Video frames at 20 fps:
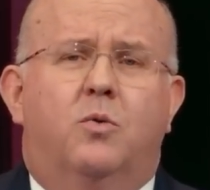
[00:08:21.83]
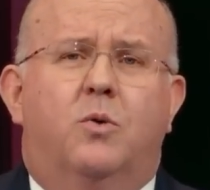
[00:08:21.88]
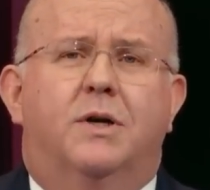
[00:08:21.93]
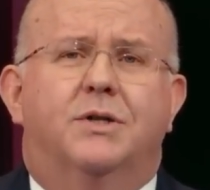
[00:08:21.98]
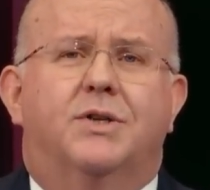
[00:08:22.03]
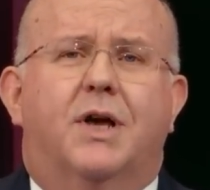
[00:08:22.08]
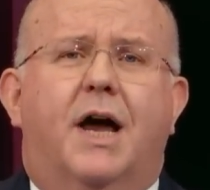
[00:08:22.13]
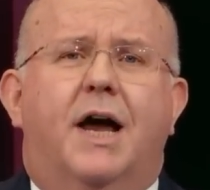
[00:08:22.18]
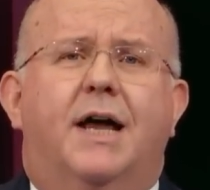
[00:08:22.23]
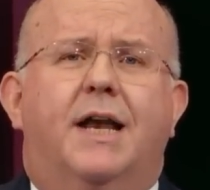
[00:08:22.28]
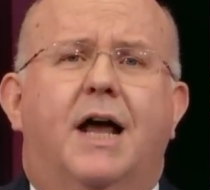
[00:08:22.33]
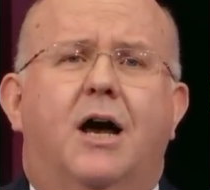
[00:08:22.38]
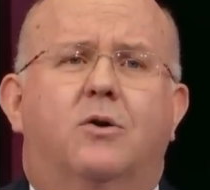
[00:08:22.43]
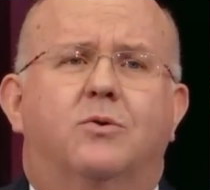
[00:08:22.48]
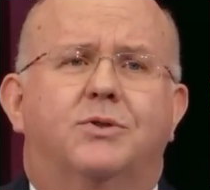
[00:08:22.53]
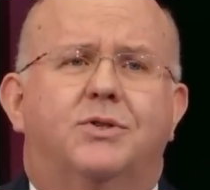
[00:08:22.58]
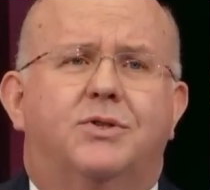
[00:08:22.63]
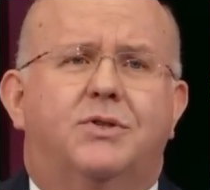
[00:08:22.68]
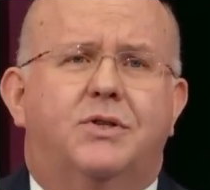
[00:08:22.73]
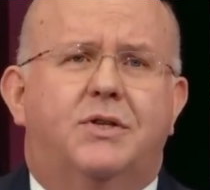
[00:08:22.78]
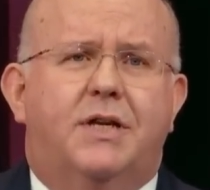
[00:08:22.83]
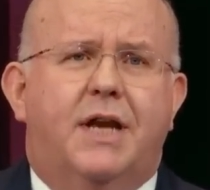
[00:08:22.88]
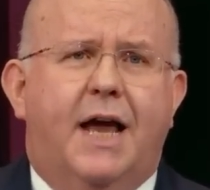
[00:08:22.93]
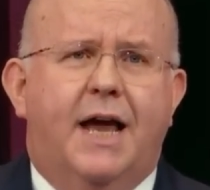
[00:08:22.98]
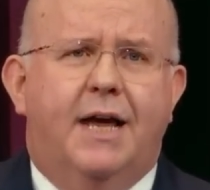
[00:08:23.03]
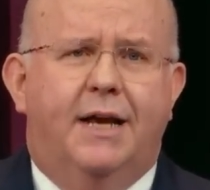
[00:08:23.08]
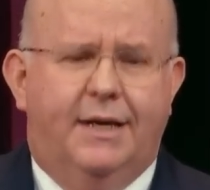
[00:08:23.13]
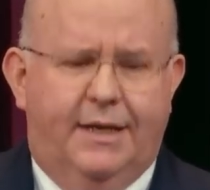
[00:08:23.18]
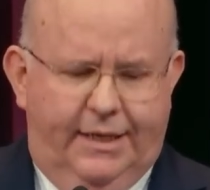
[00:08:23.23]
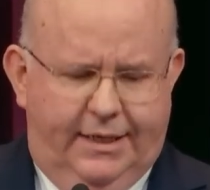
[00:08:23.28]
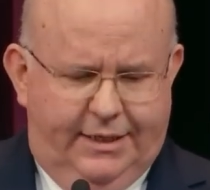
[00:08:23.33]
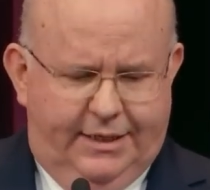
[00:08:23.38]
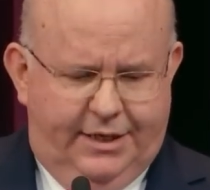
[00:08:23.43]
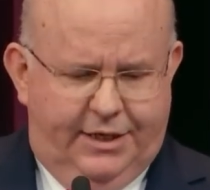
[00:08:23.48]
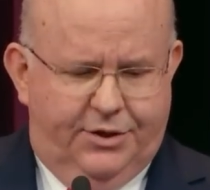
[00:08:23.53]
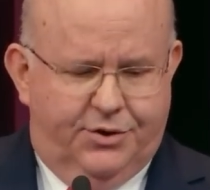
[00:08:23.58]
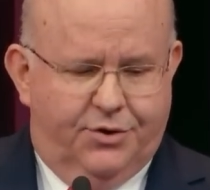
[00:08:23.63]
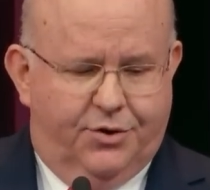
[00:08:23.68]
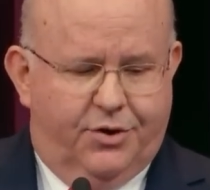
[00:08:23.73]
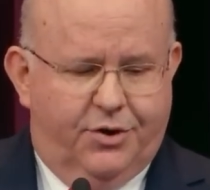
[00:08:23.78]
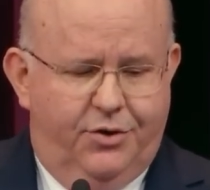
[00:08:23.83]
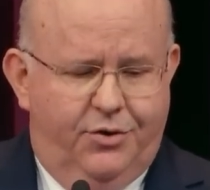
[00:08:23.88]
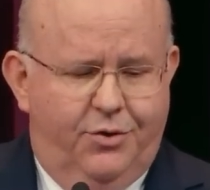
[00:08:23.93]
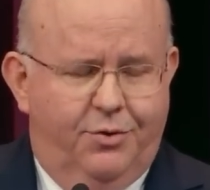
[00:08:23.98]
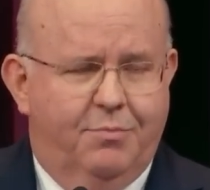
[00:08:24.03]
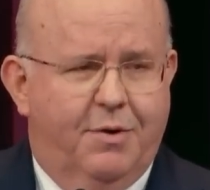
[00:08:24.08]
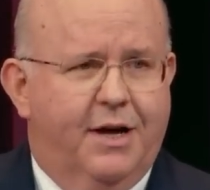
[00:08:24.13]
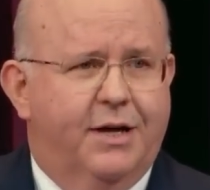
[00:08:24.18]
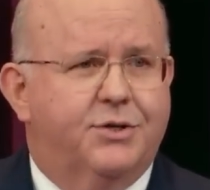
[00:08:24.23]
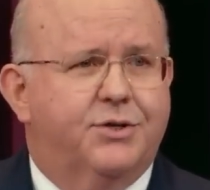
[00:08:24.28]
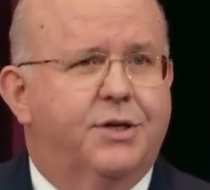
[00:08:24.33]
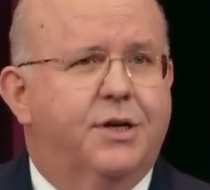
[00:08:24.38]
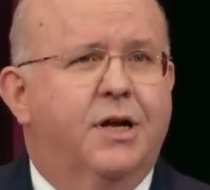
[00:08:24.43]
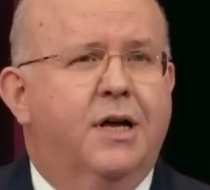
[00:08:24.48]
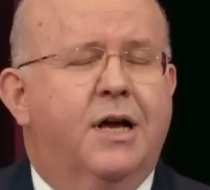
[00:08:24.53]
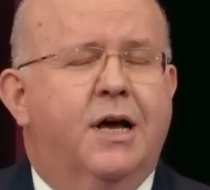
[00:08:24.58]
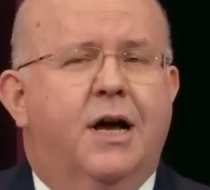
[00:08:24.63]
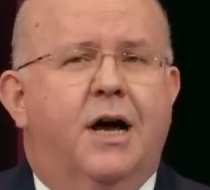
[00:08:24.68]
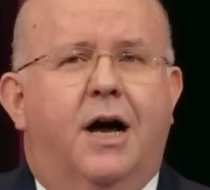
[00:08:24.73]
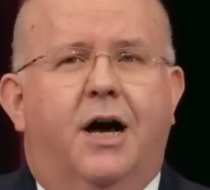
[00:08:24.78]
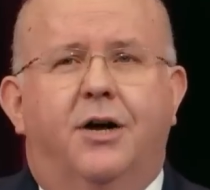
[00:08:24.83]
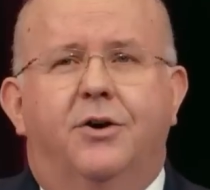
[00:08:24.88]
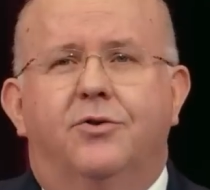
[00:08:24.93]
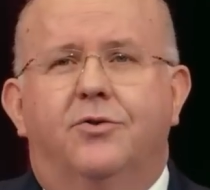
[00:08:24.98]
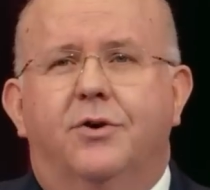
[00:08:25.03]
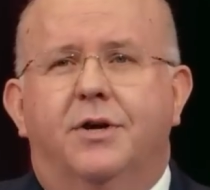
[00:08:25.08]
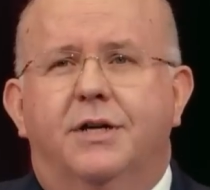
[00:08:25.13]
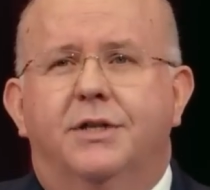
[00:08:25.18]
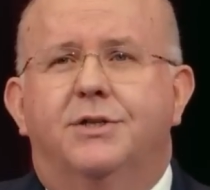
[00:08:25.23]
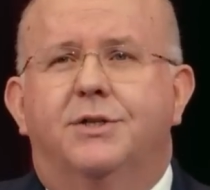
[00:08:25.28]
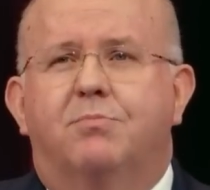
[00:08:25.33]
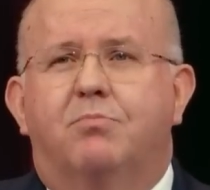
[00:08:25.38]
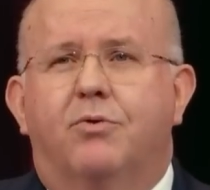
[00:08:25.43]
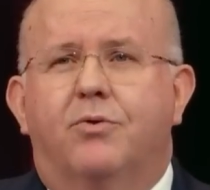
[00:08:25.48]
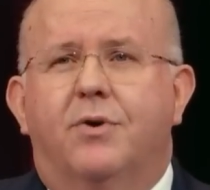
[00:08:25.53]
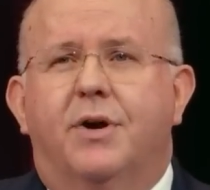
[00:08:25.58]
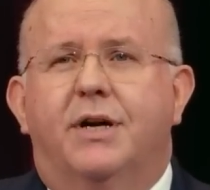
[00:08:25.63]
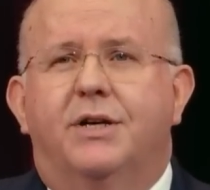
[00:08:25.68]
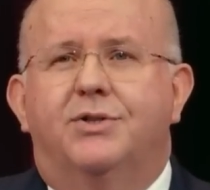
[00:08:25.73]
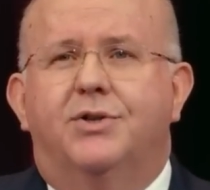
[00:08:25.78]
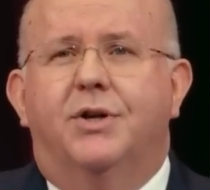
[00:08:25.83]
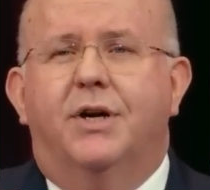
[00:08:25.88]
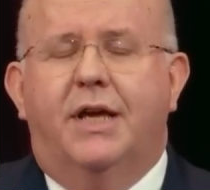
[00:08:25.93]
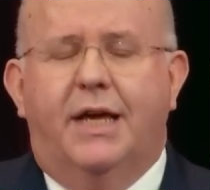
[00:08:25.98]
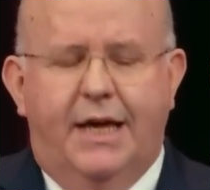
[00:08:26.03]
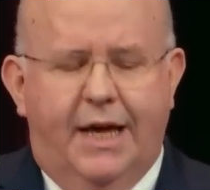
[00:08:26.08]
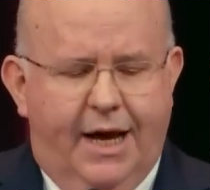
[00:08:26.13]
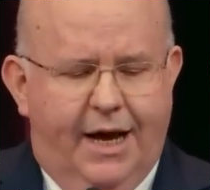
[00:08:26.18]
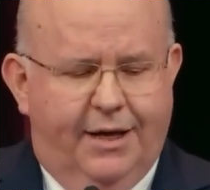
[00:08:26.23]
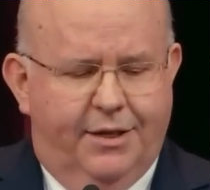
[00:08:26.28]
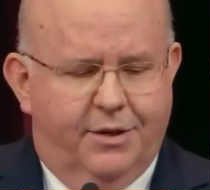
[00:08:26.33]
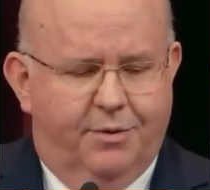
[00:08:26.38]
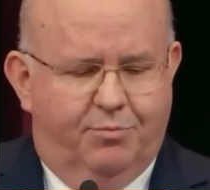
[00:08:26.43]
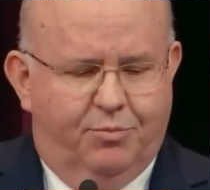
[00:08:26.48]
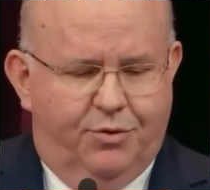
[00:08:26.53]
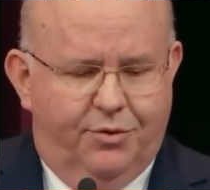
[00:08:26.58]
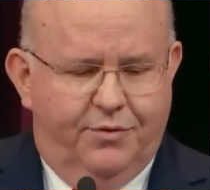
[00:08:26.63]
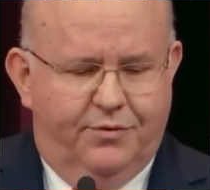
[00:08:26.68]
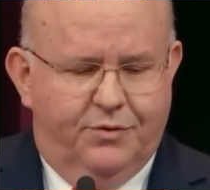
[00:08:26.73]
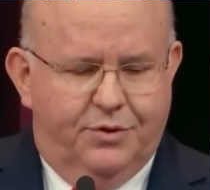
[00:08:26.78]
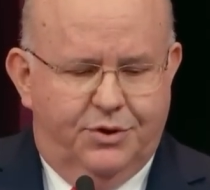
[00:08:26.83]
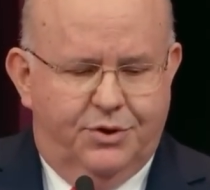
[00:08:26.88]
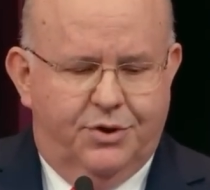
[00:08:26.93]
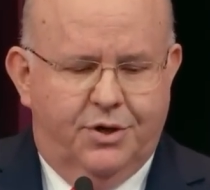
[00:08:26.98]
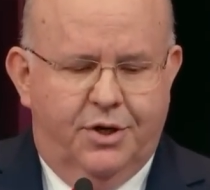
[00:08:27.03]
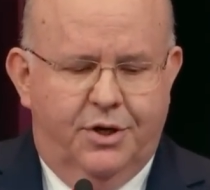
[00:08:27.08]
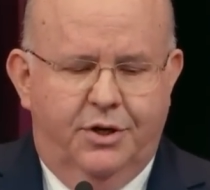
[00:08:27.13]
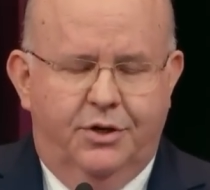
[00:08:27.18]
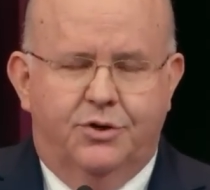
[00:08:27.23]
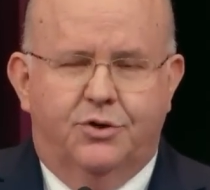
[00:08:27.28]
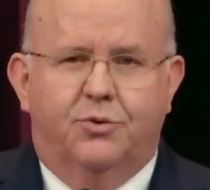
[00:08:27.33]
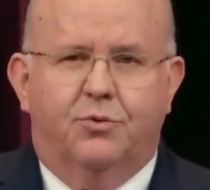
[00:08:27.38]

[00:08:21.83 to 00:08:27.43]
They show off how pious they are when they perform photo shoots in front of disaster victims.